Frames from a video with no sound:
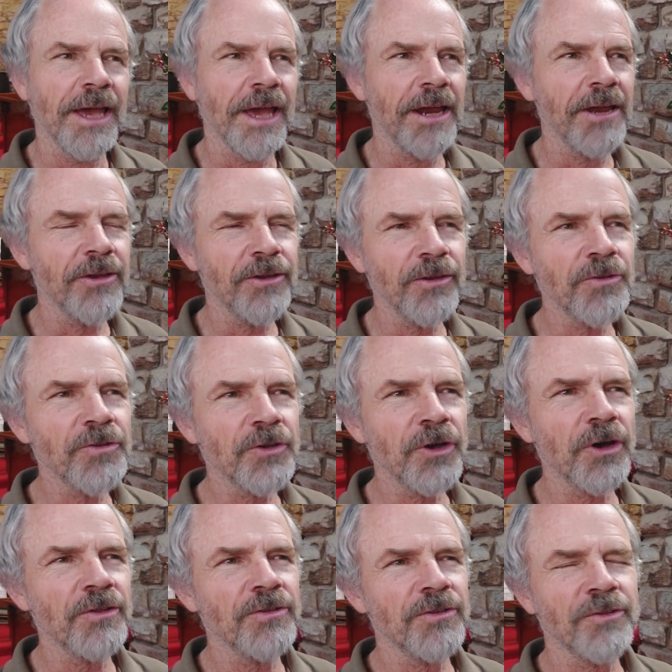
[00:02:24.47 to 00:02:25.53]
And he turns to
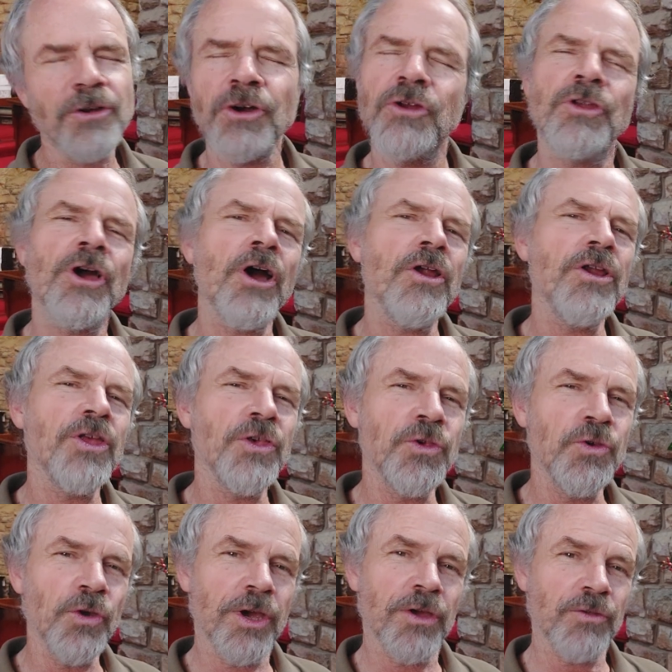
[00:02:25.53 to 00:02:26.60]
God and says, God, only
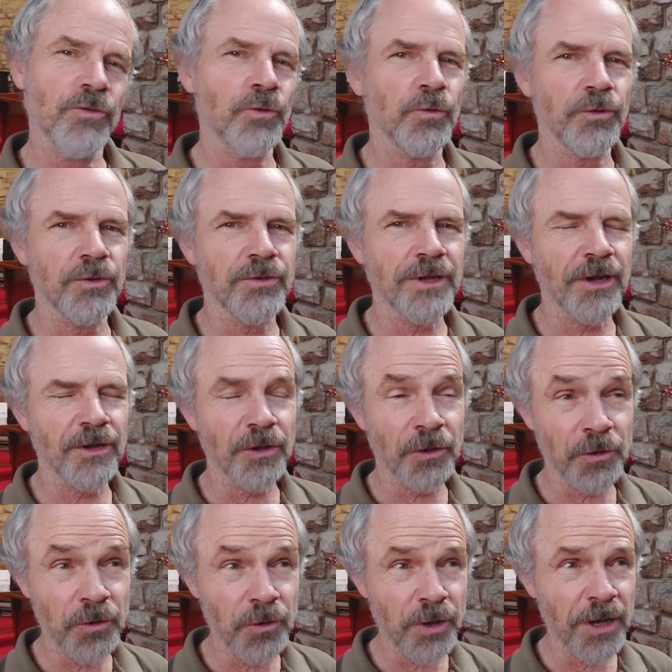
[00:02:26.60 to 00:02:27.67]
you can sort this out.
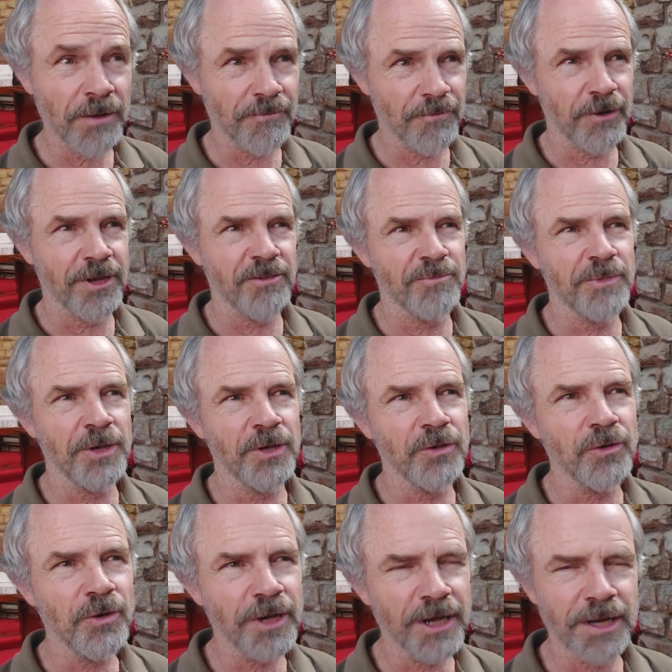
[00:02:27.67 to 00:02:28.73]
You can forgive me.
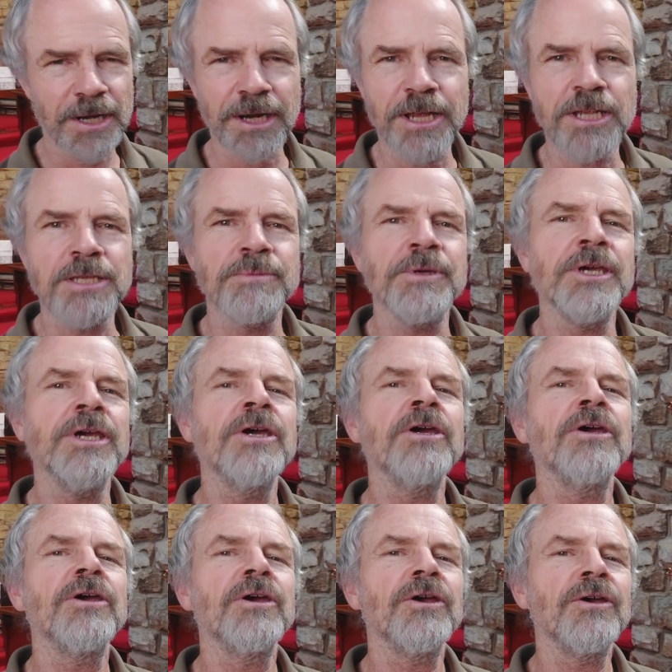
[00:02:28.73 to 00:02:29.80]
You can cleanse me.
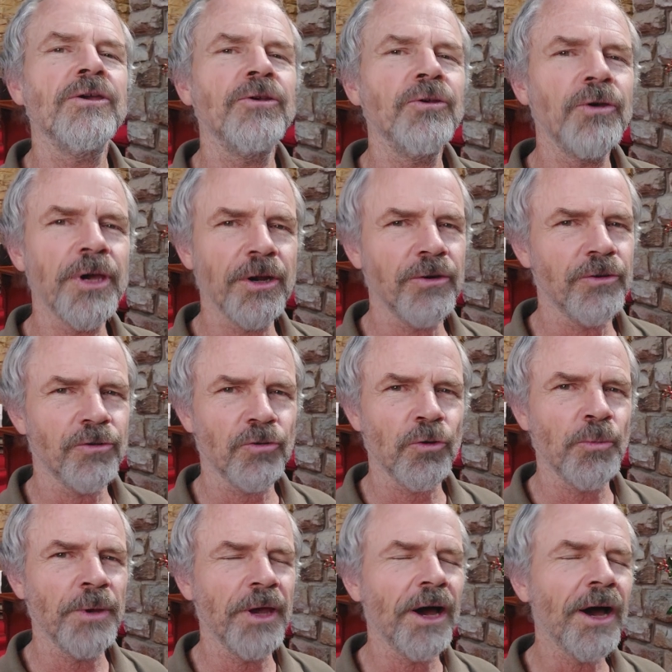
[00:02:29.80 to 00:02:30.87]
You can
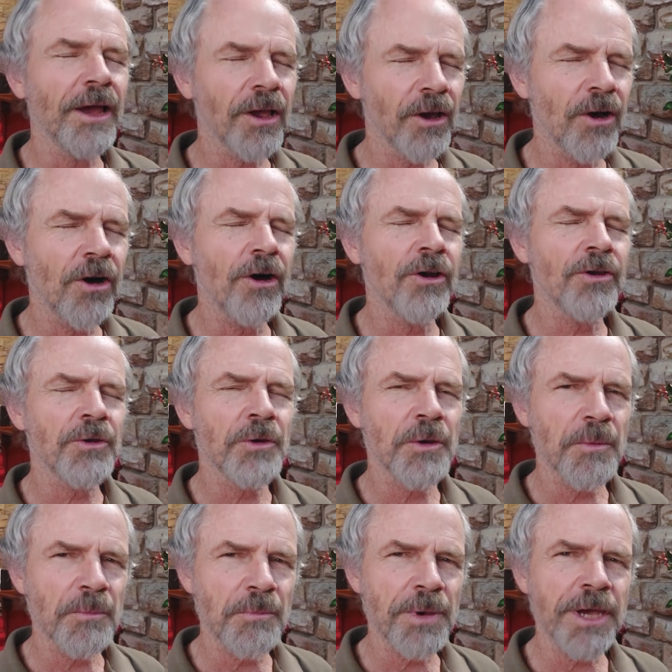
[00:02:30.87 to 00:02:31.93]
restore me. I can't
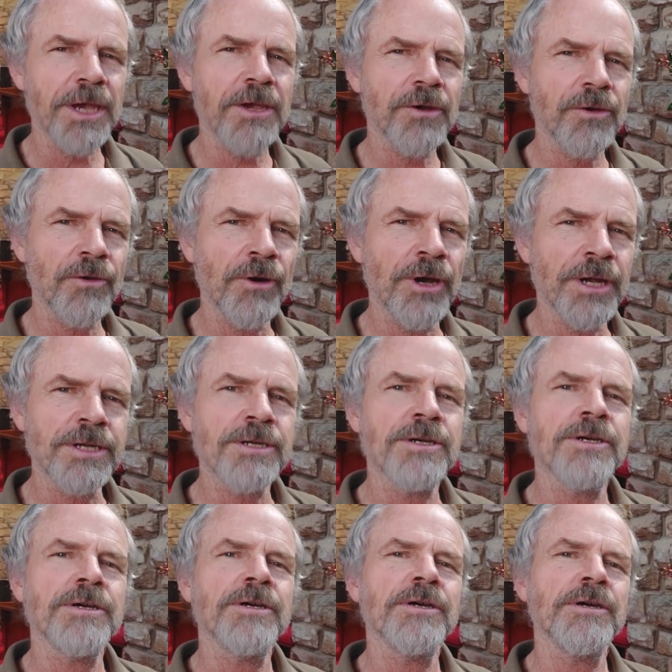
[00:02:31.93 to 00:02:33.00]
make it right
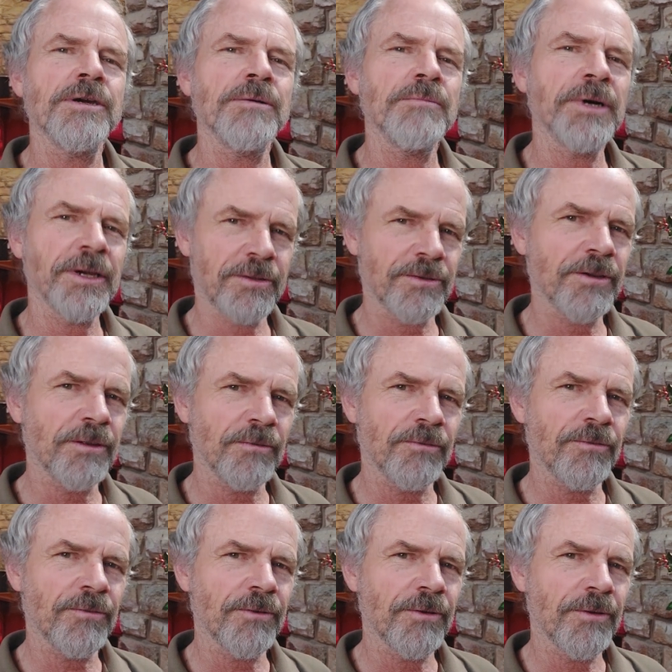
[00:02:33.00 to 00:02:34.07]

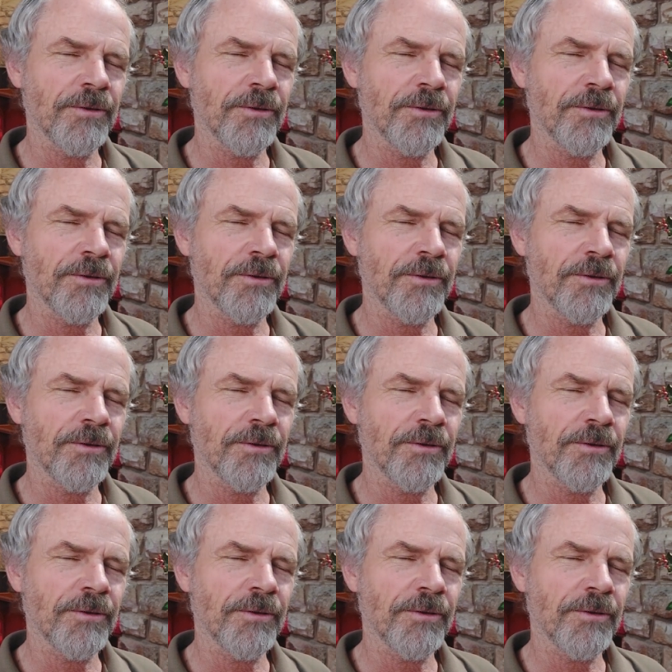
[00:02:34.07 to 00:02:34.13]
myself.